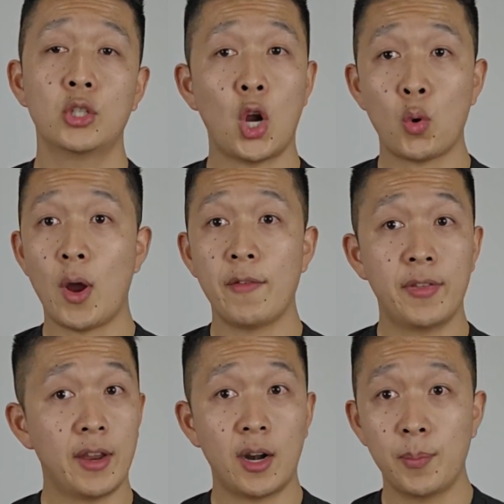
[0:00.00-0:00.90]

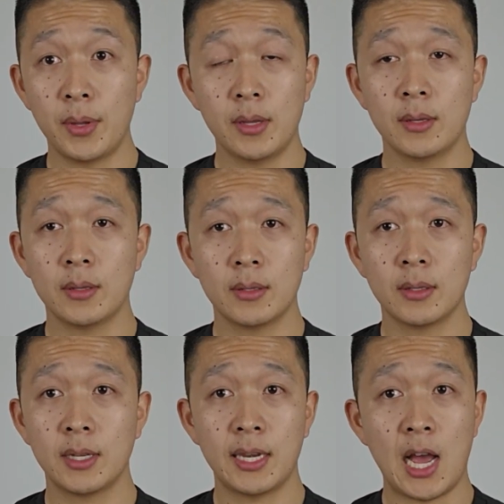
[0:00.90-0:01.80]
Shockwave therapy
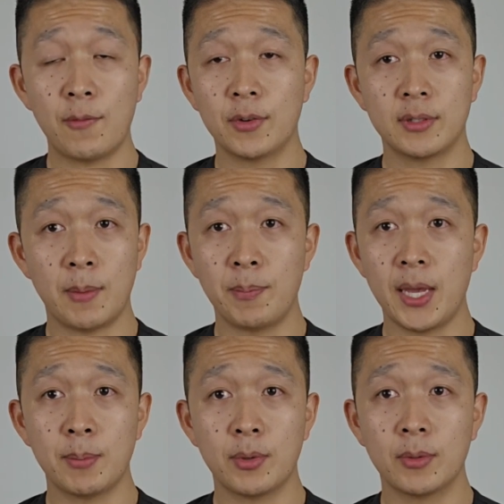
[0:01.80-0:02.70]
can help for some
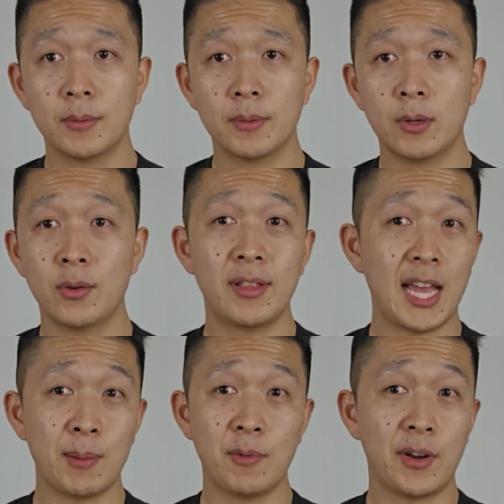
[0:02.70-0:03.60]
people, although
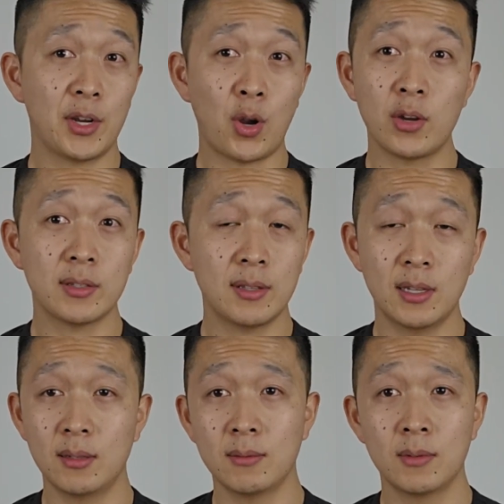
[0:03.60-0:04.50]
that can be very
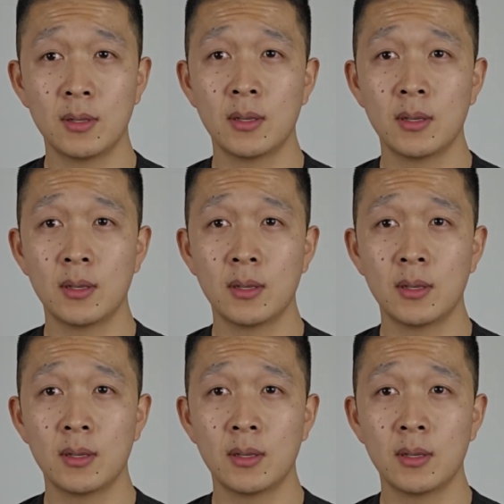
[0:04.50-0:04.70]
costly.